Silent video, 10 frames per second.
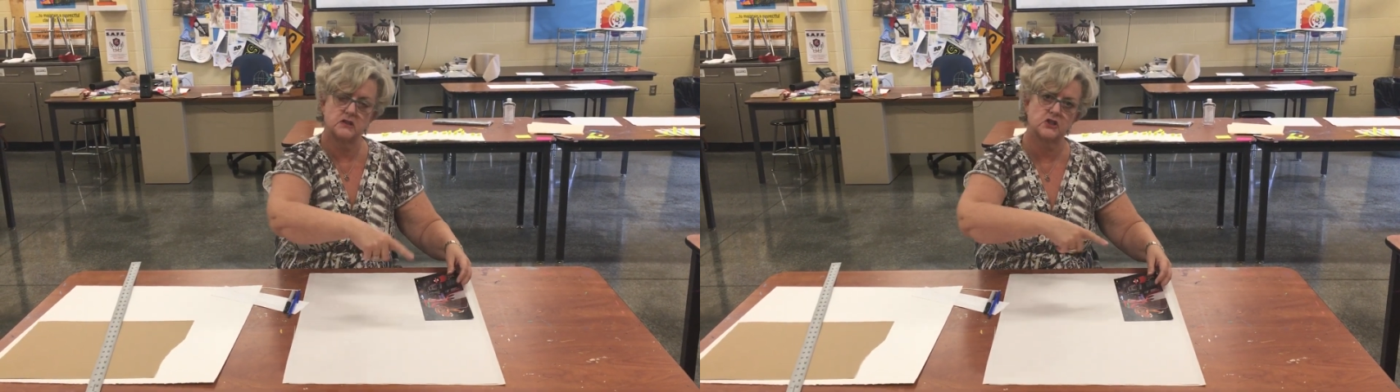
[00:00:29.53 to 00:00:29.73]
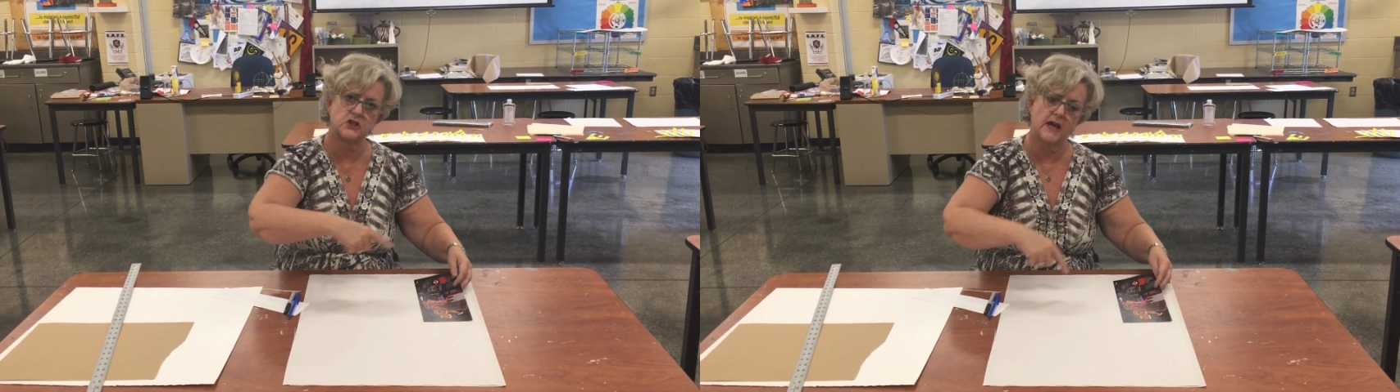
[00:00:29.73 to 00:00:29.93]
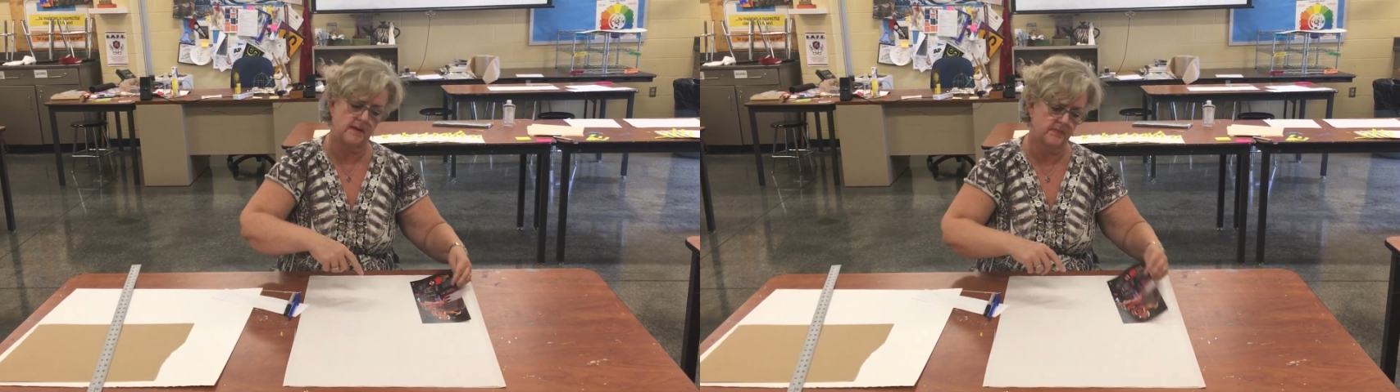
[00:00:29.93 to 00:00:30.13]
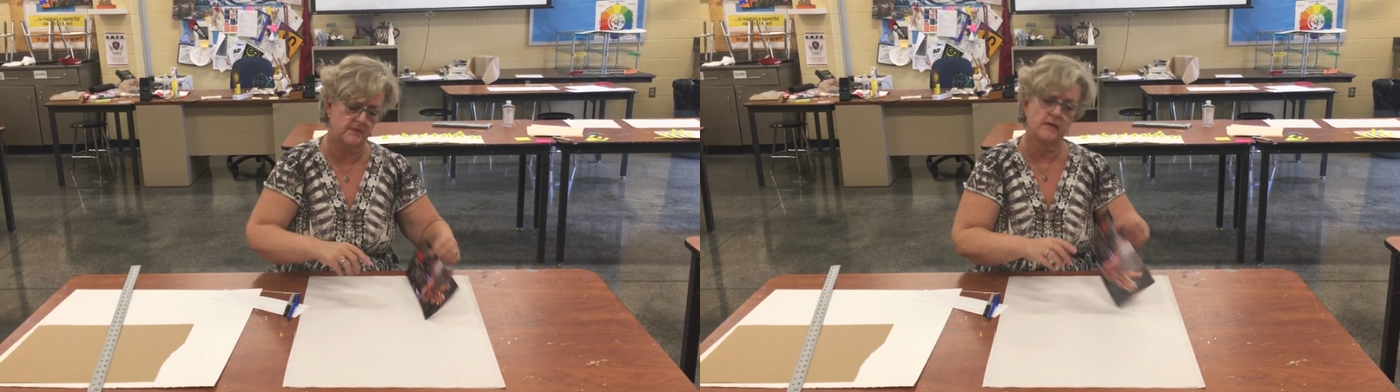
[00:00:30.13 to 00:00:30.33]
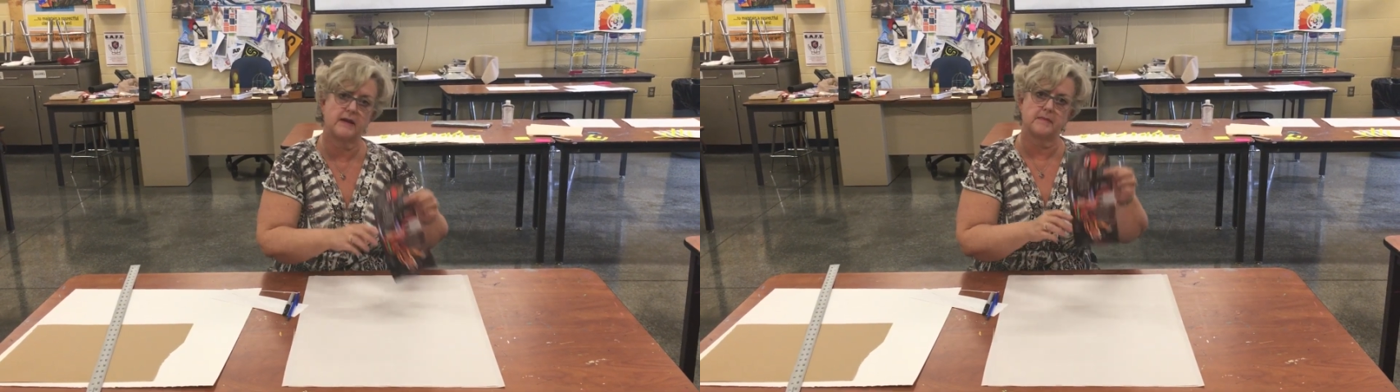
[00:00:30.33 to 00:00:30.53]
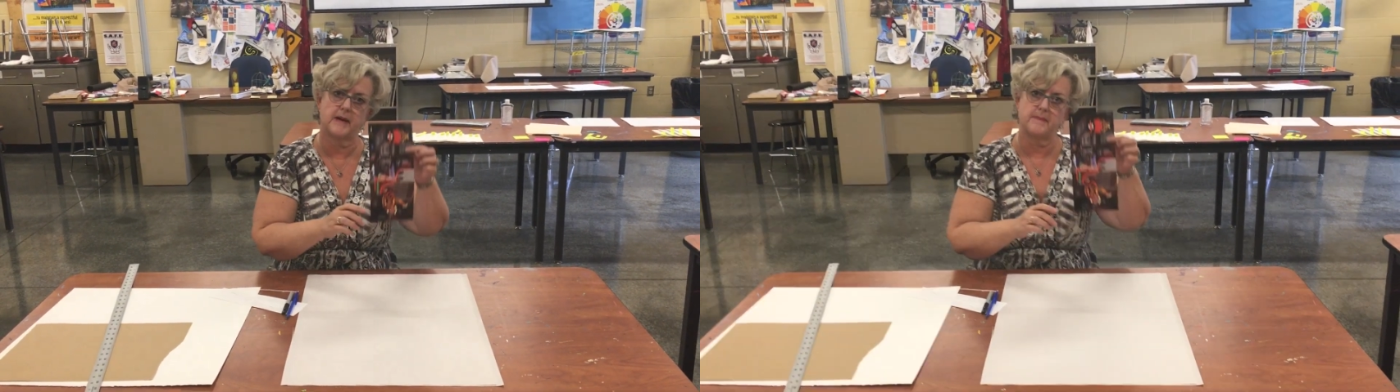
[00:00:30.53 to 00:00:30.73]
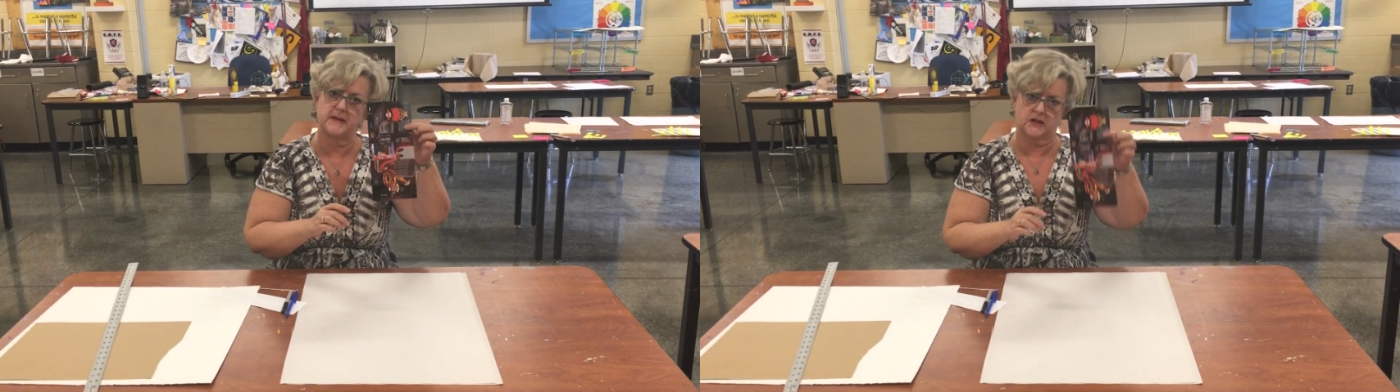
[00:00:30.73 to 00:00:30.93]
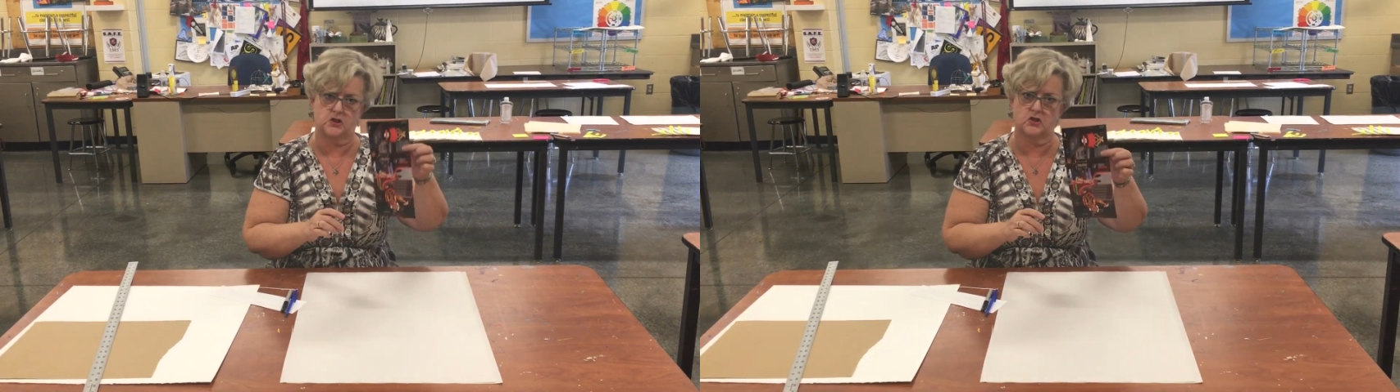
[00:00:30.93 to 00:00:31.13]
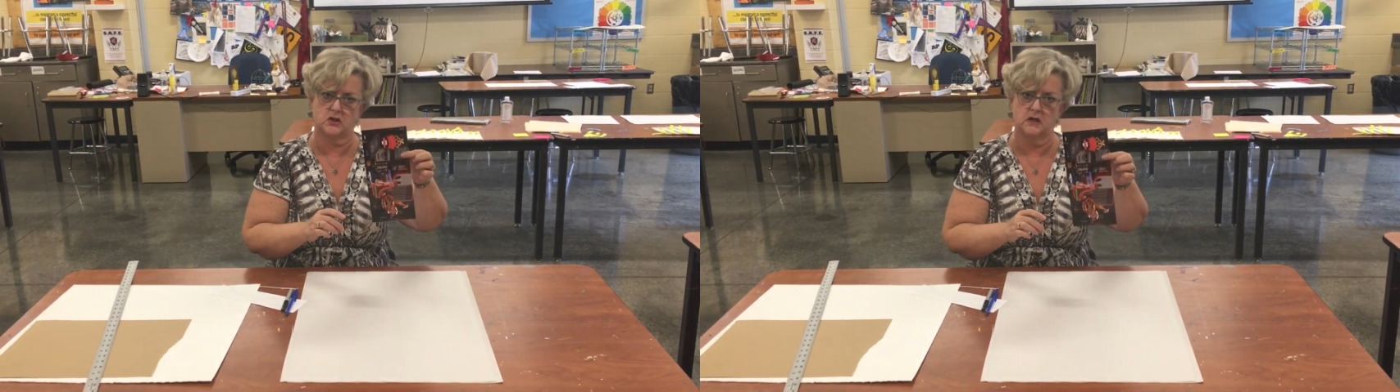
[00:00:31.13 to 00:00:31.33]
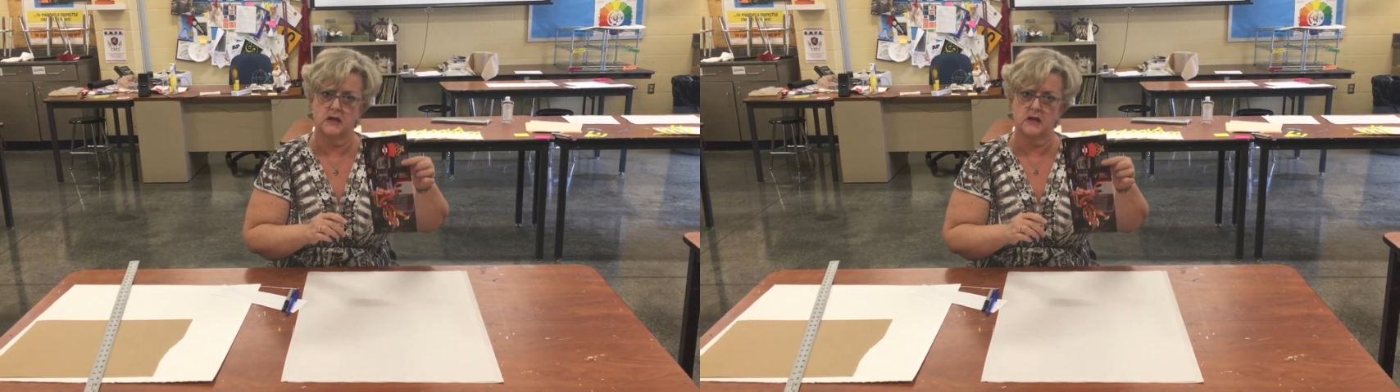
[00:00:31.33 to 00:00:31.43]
shape than my picture.